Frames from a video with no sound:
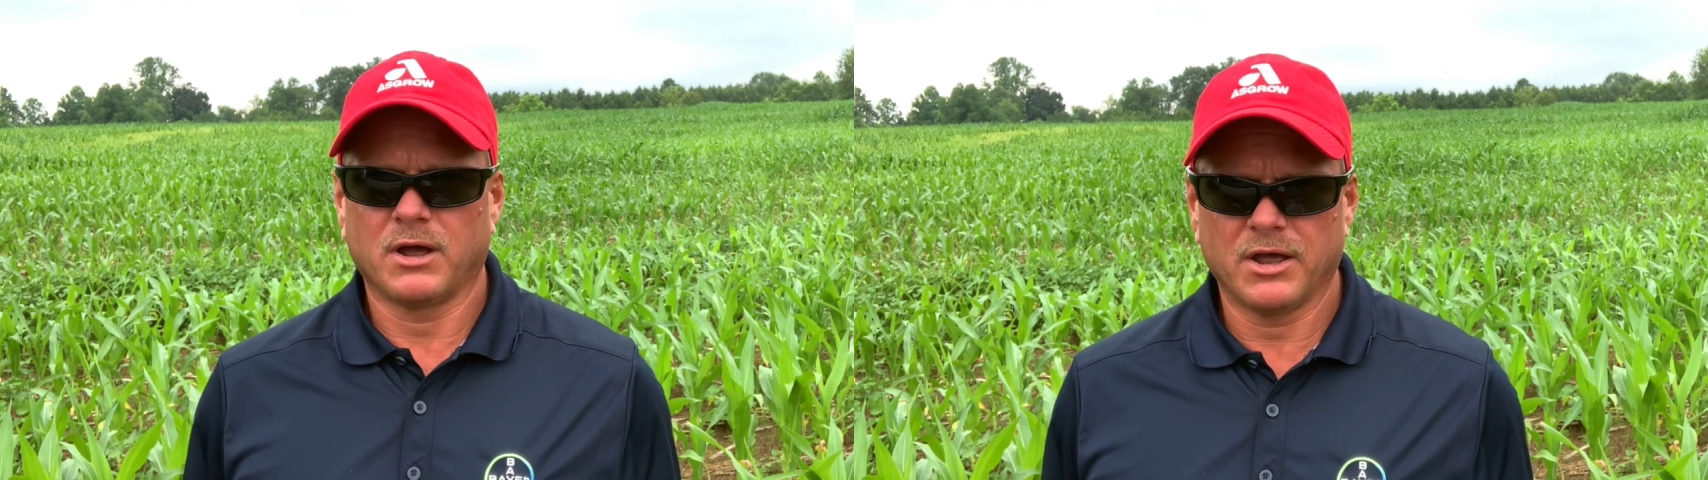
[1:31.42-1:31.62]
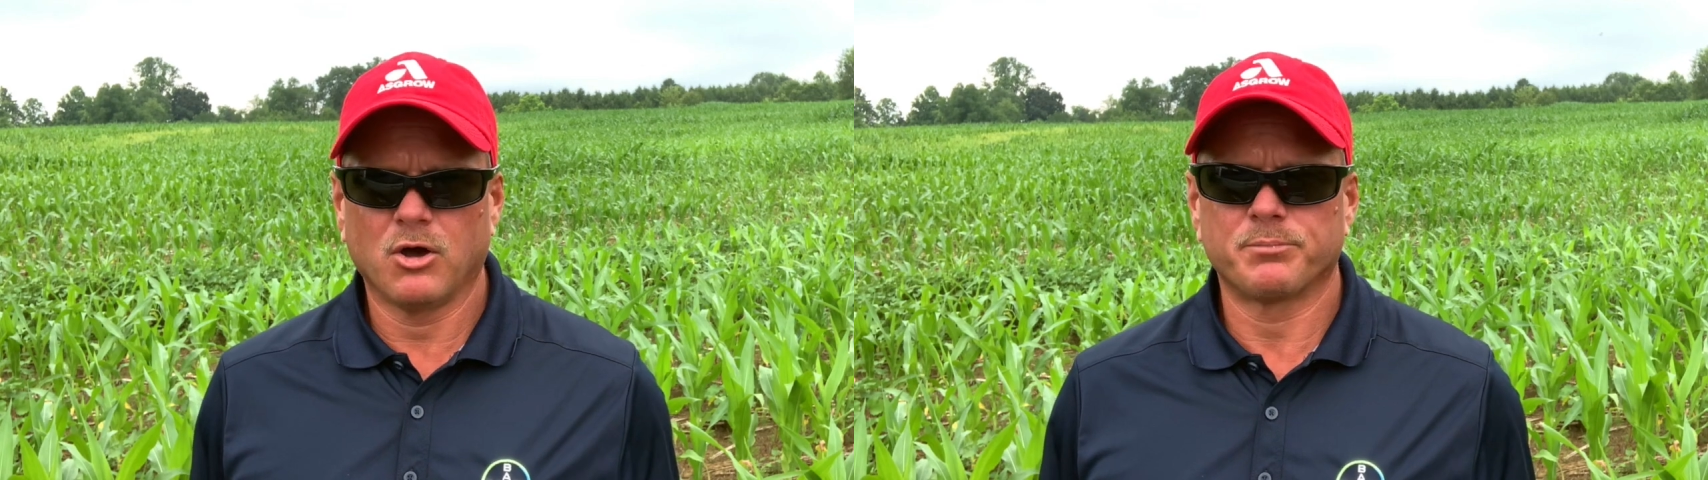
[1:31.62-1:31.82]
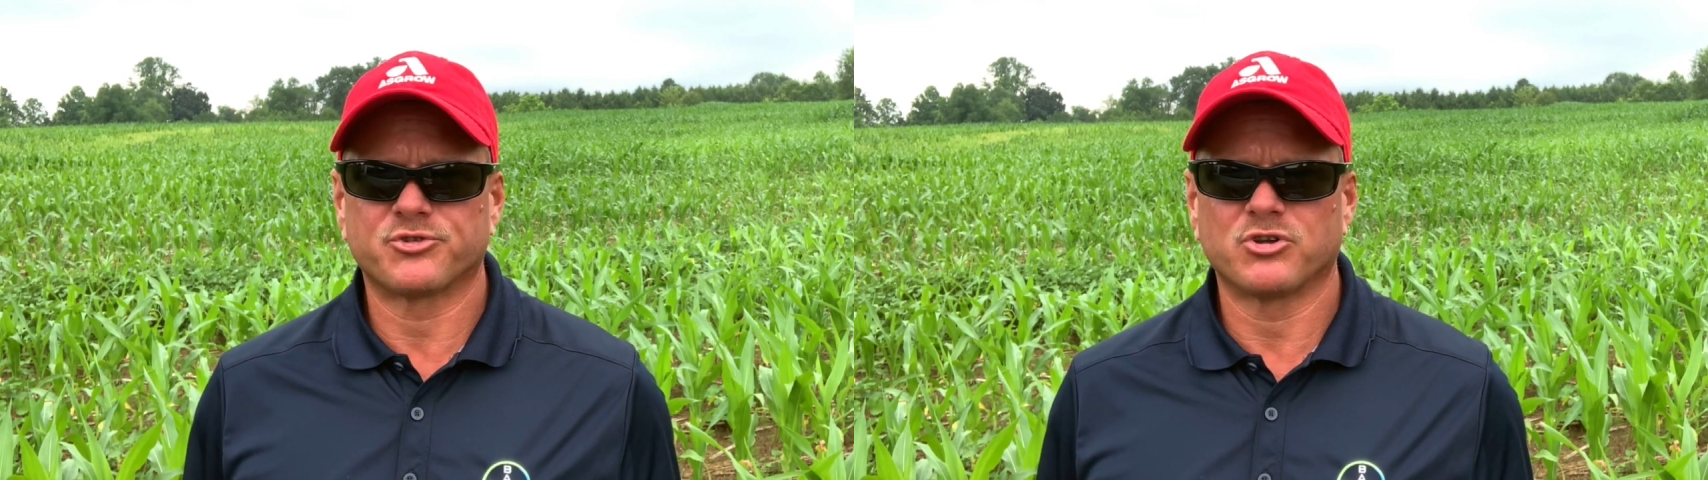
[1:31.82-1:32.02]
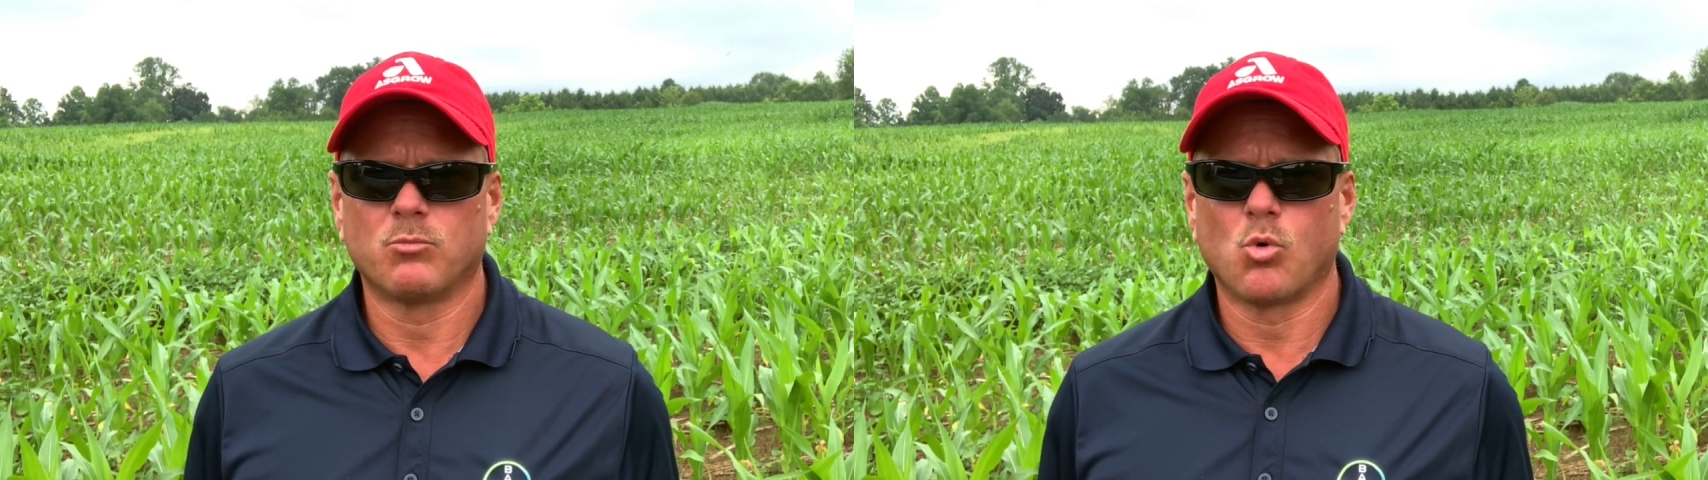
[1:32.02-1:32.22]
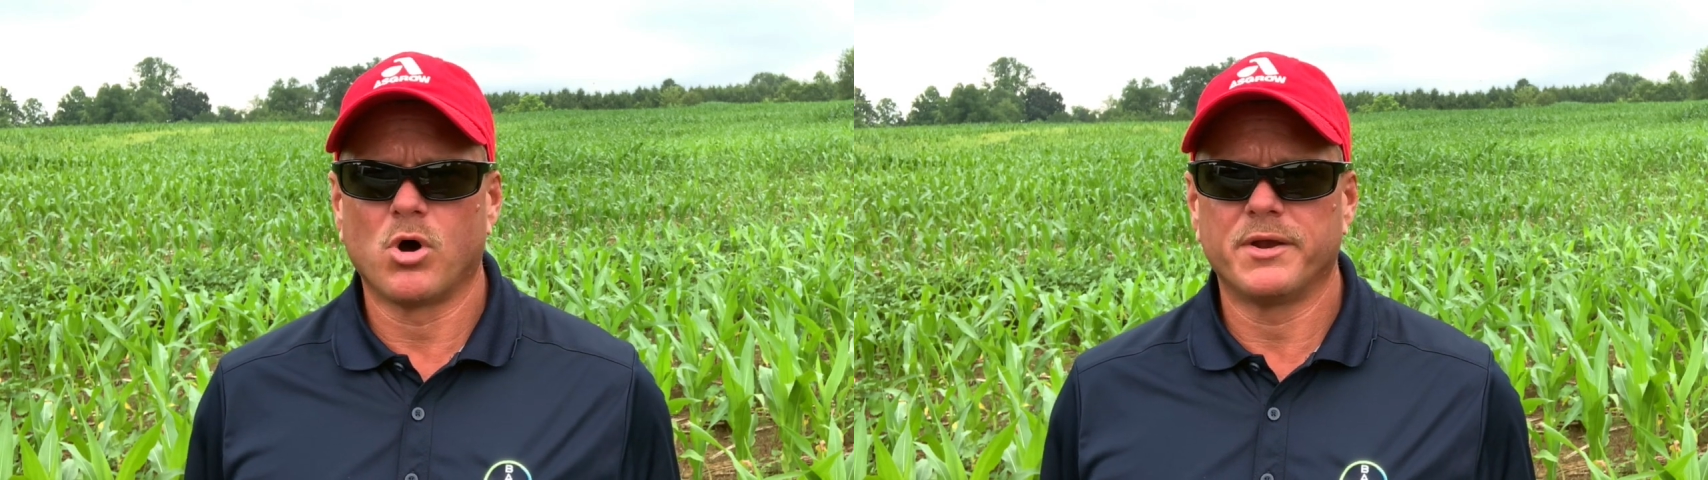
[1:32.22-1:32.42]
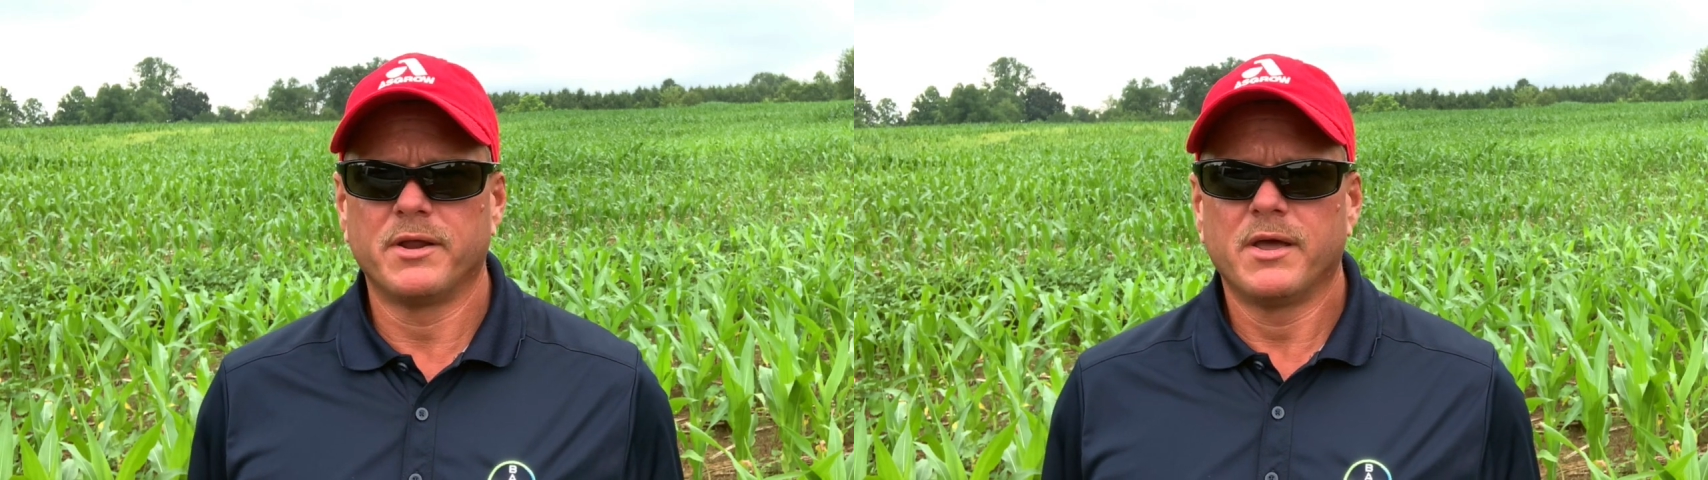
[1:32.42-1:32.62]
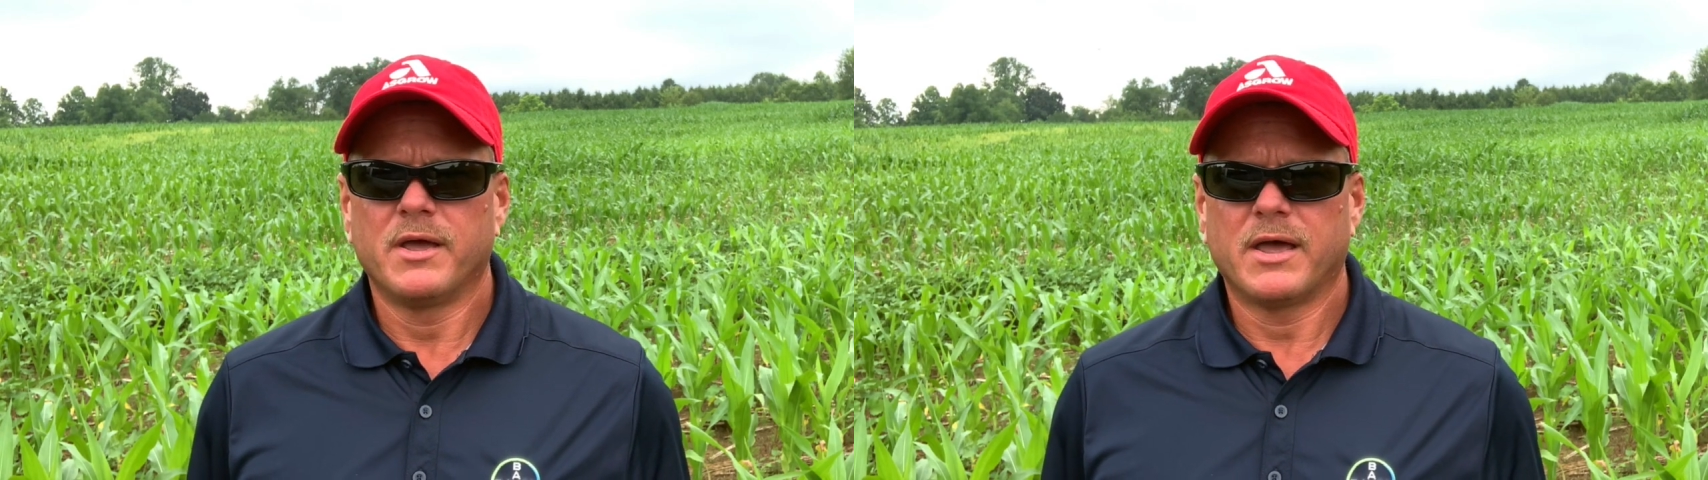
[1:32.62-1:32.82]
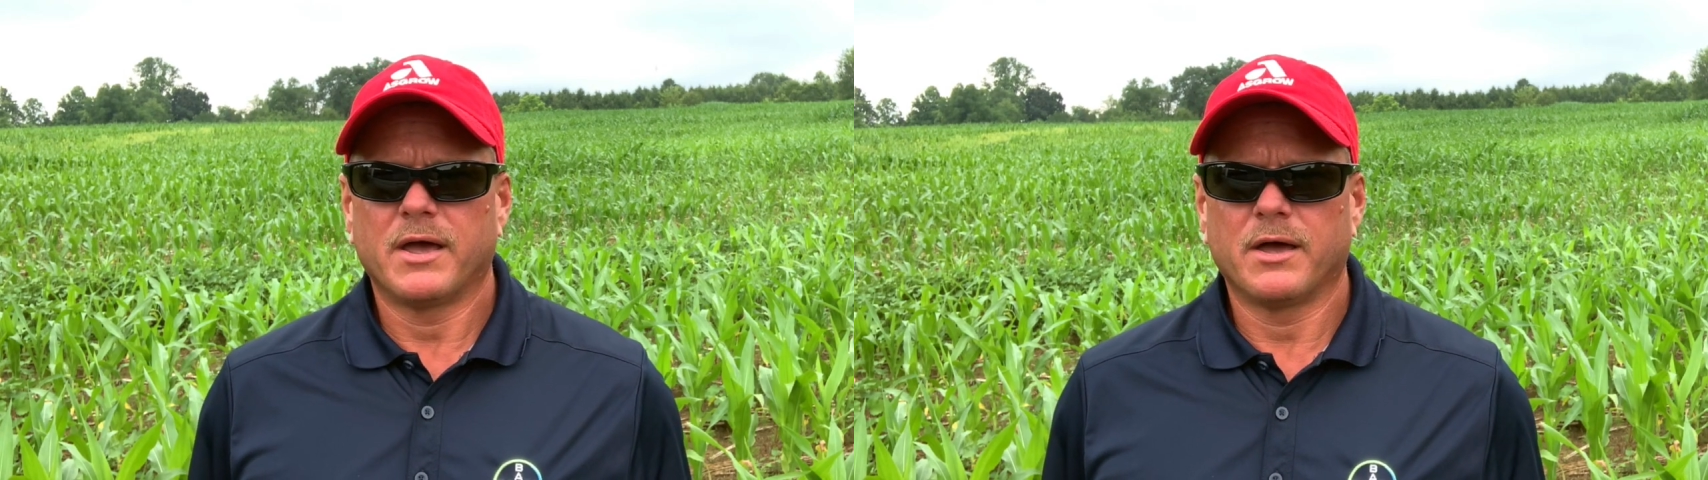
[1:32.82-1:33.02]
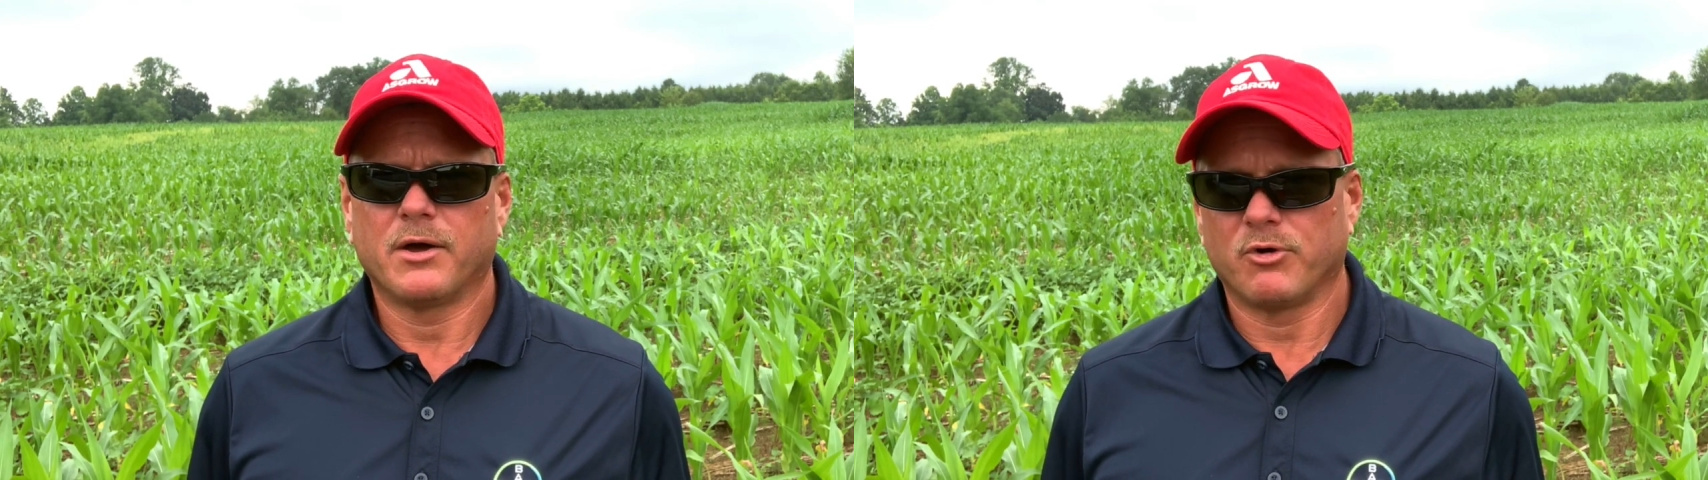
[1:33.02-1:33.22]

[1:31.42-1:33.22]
a help to someone, a